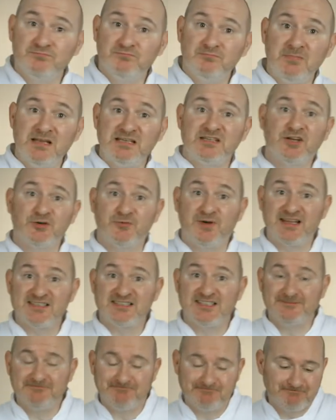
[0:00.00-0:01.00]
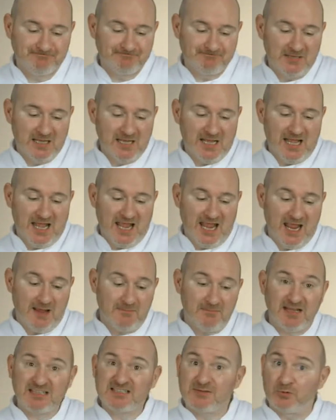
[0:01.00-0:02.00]
meat's out resting.
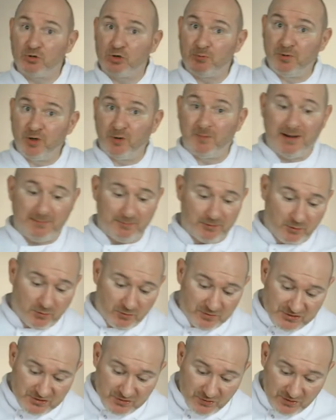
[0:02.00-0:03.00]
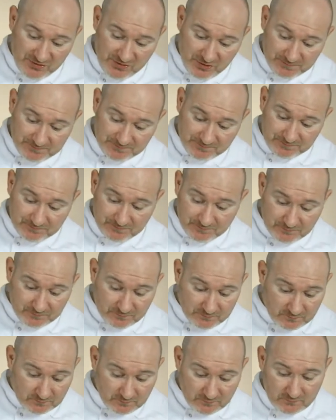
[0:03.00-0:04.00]
Next thing we're going to put our peppercorn sauce on.
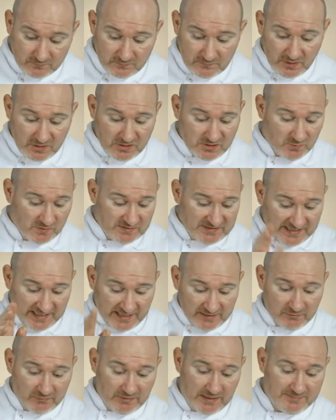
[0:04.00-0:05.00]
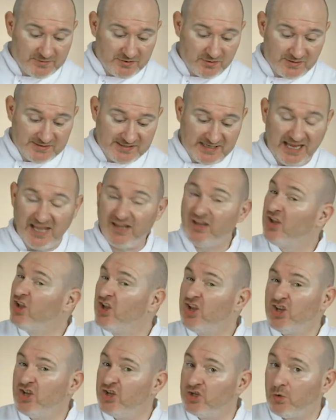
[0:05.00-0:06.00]
So once again, cream sauce again.
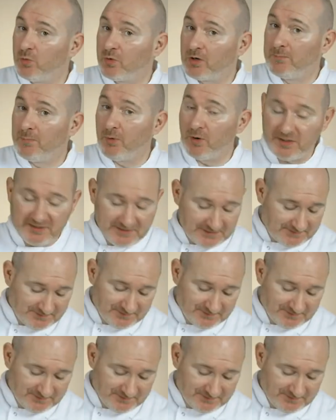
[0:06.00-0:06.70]
You don't want to boil it.